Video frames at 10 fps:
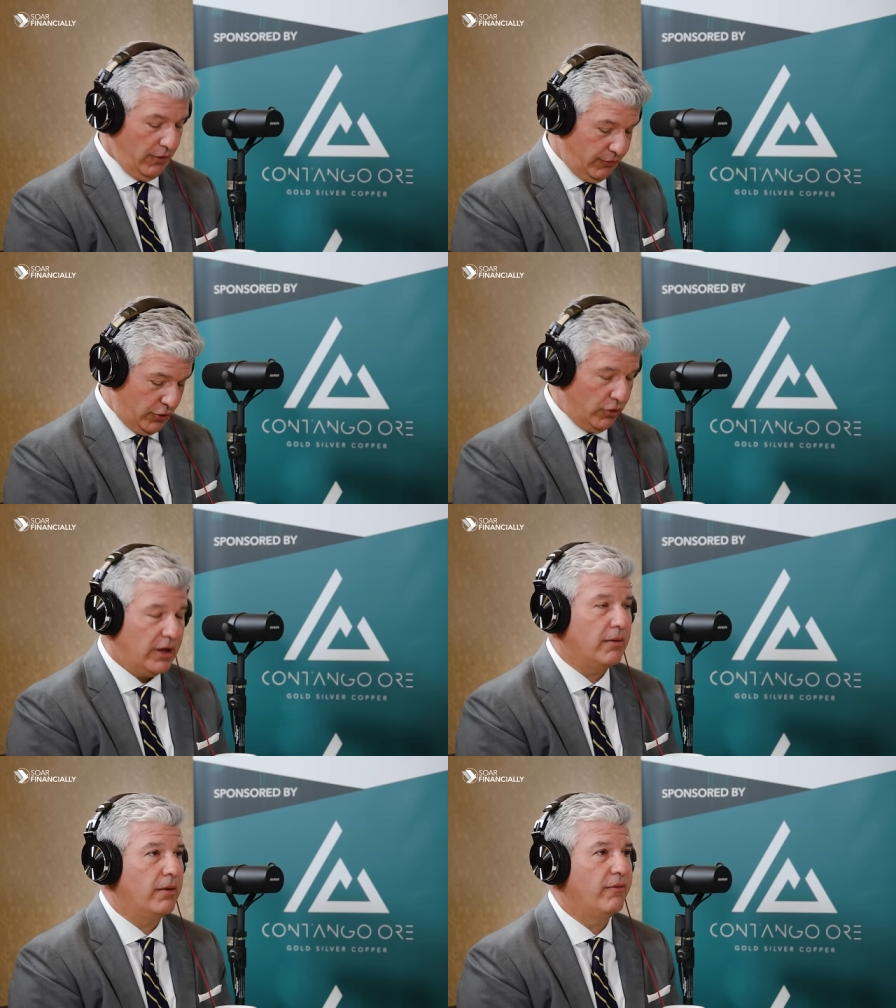So you
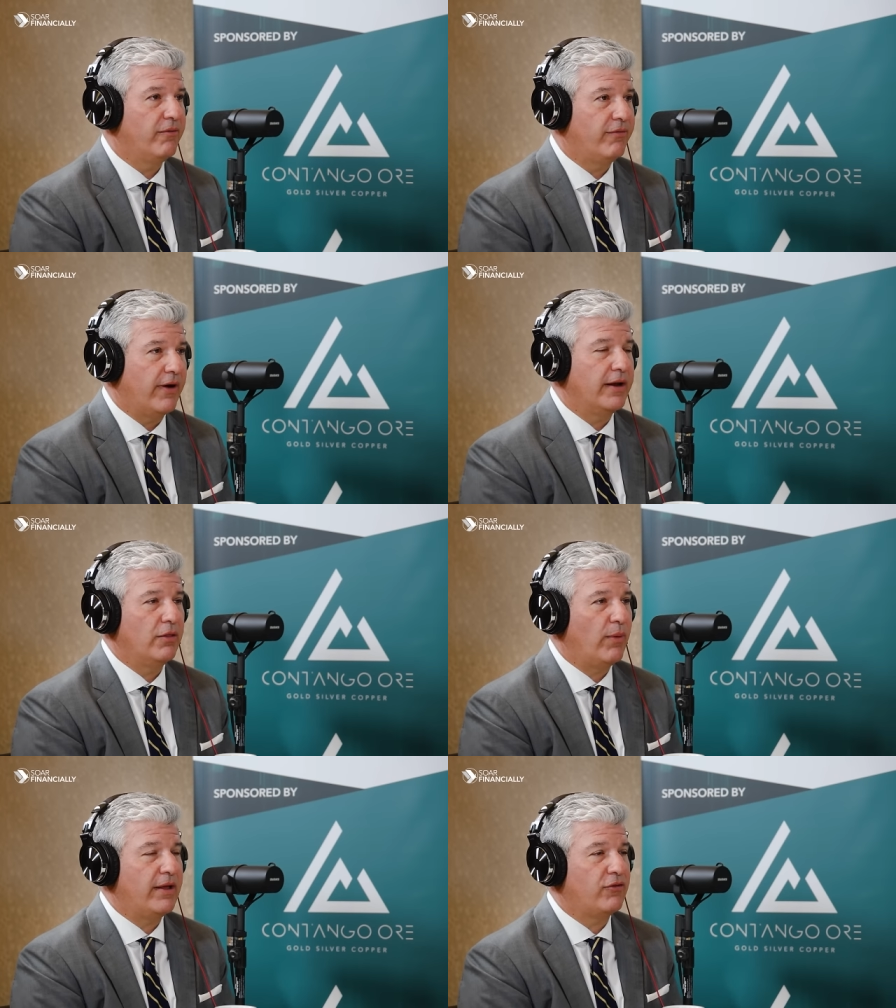can
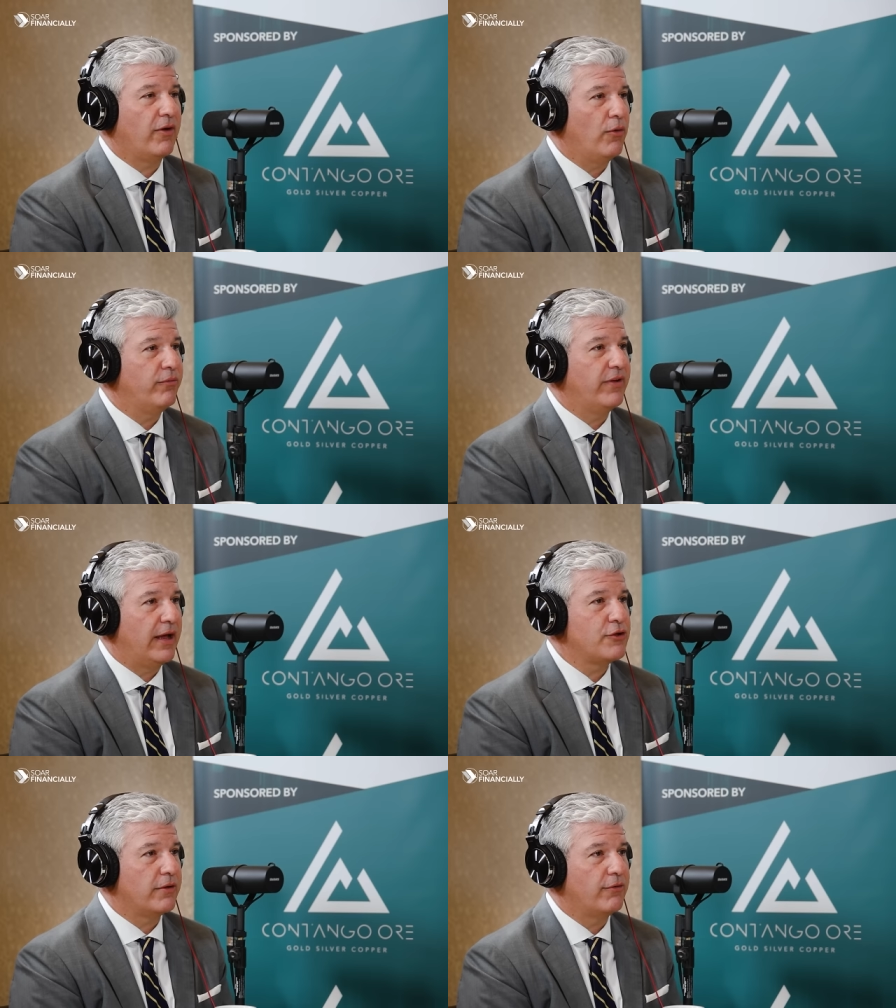find the ways to own
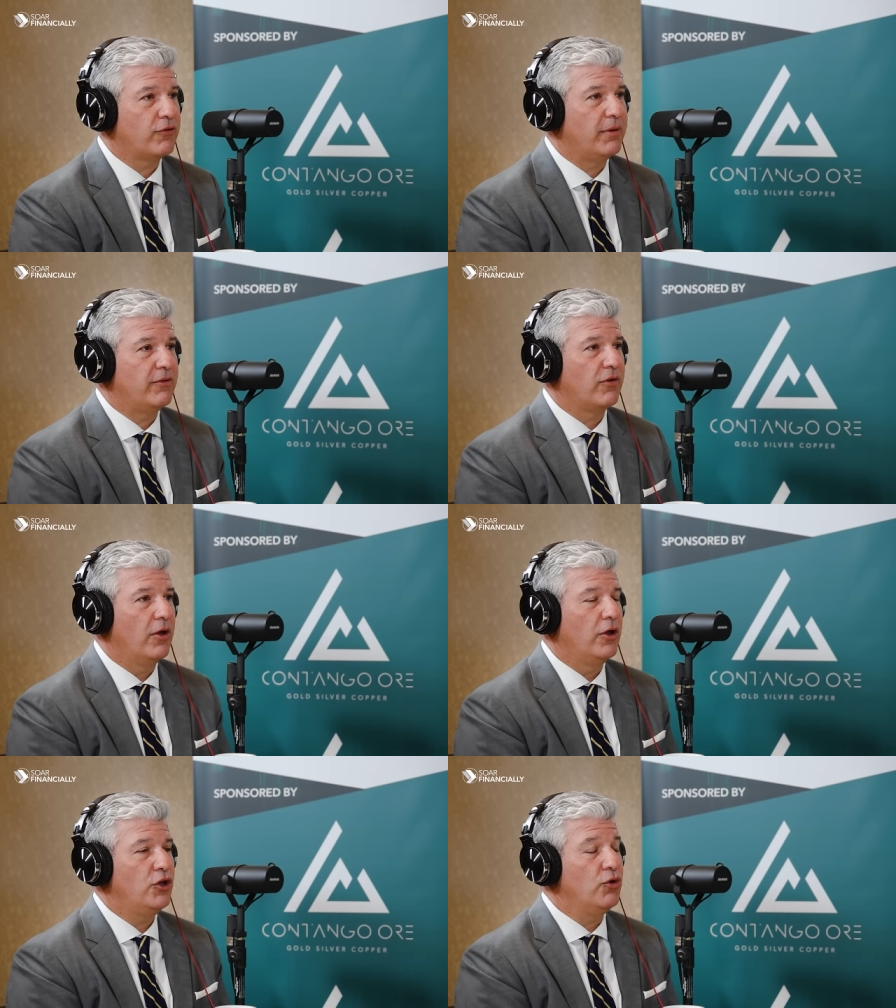financial instruments.
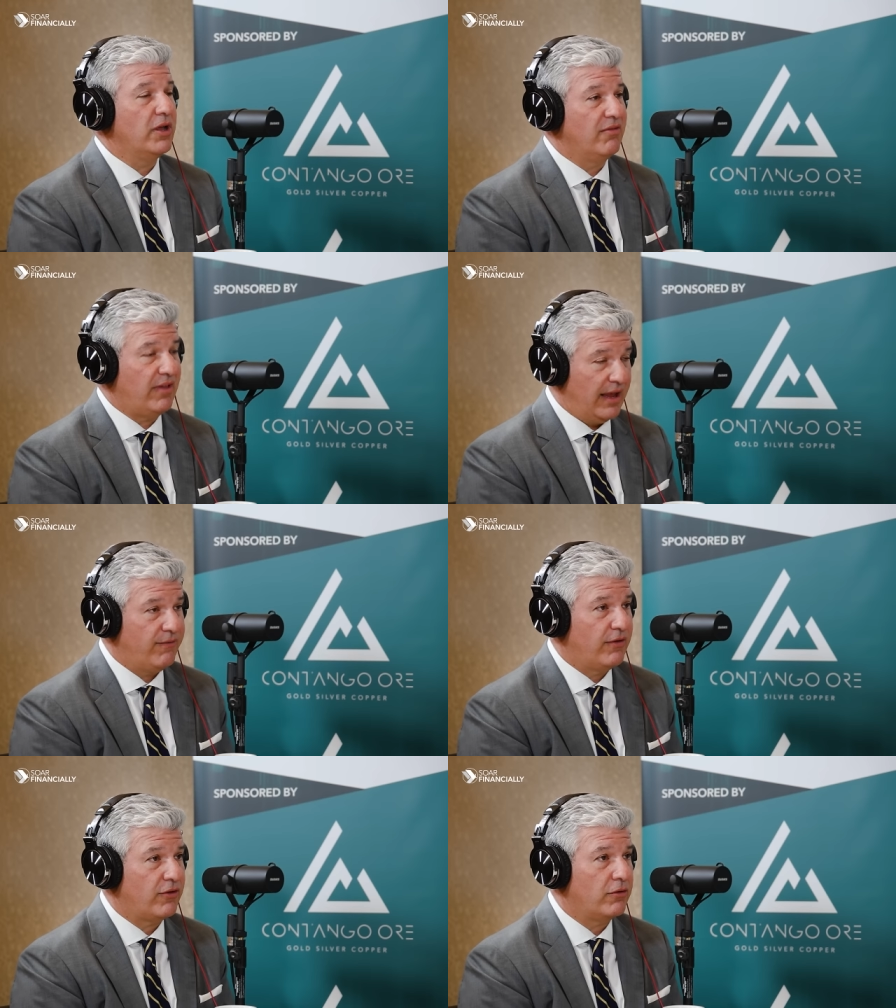You can
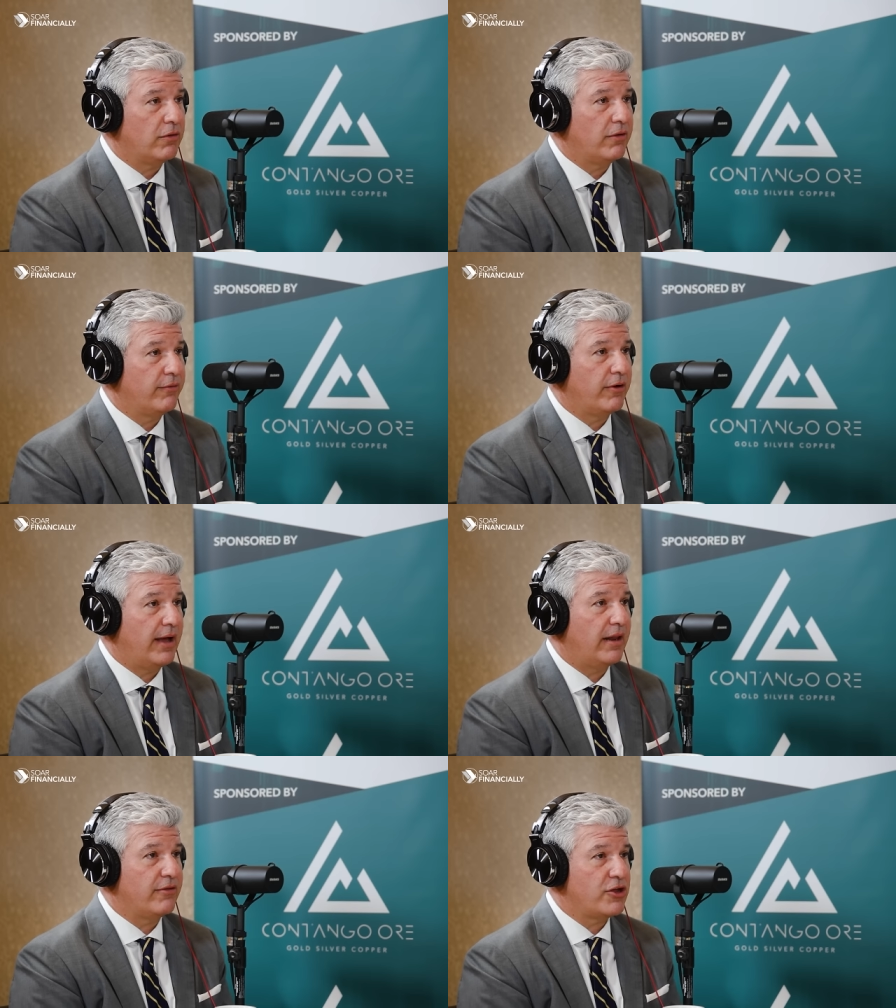take physical
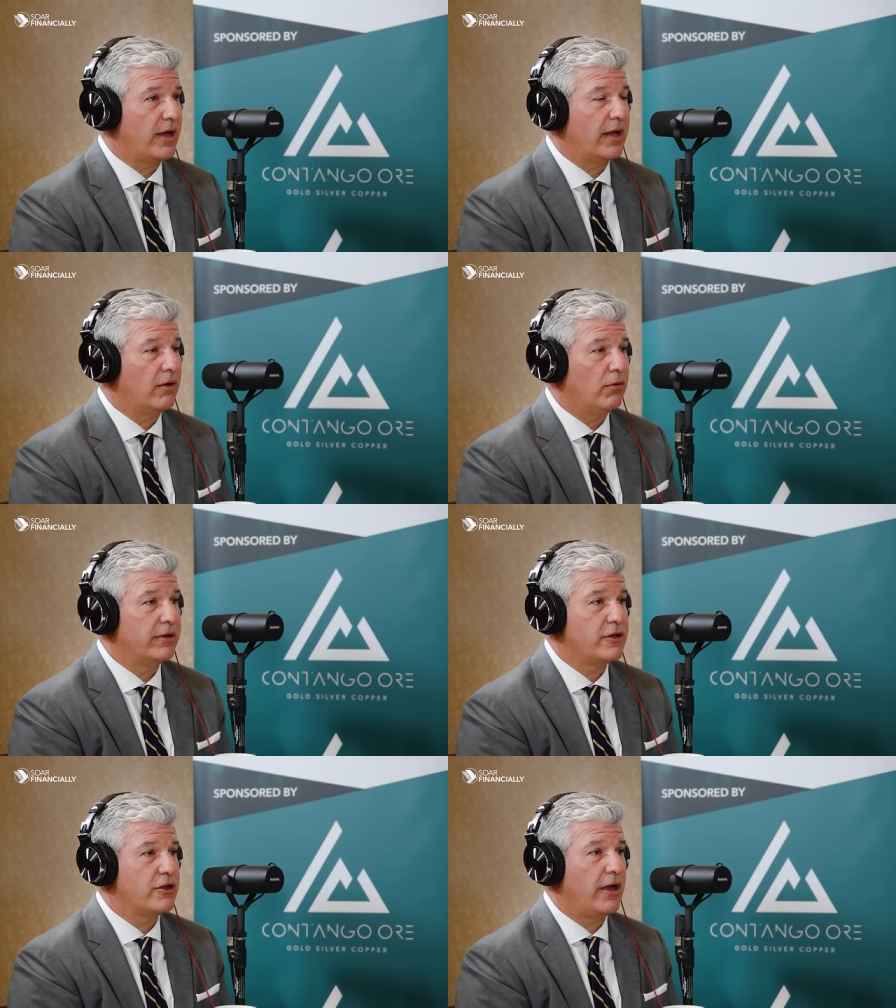delivery out of the Shanghai
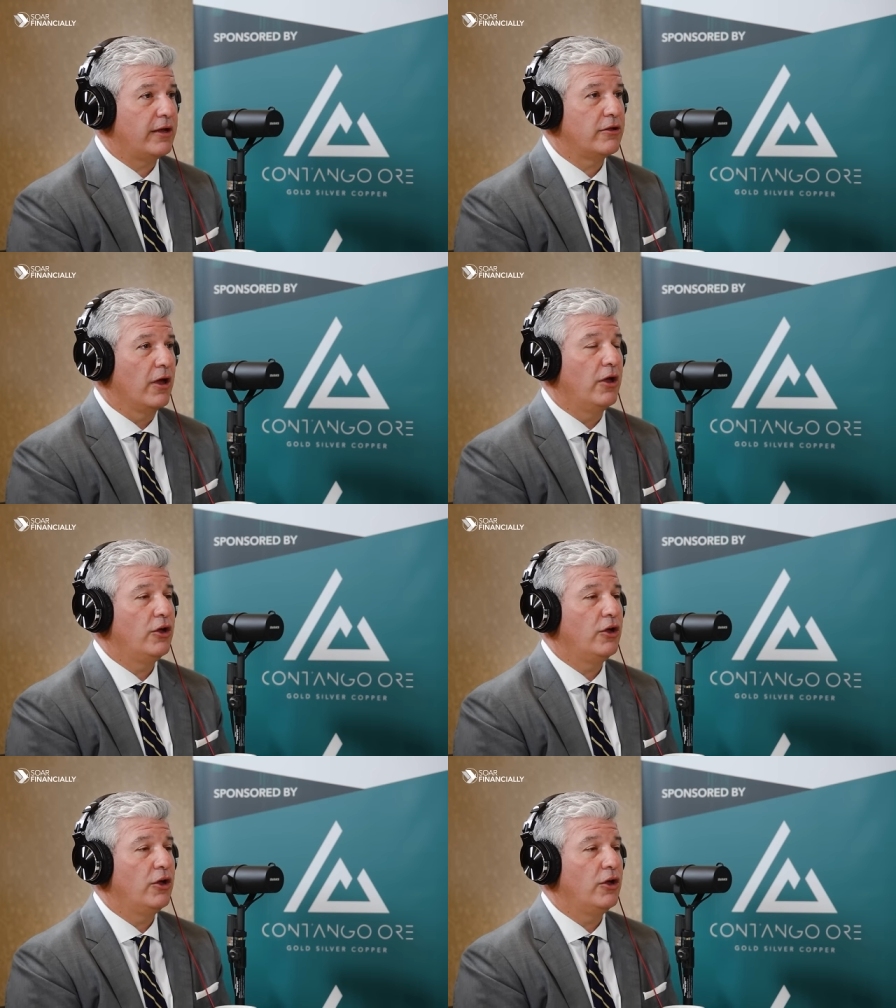Gold Exchange.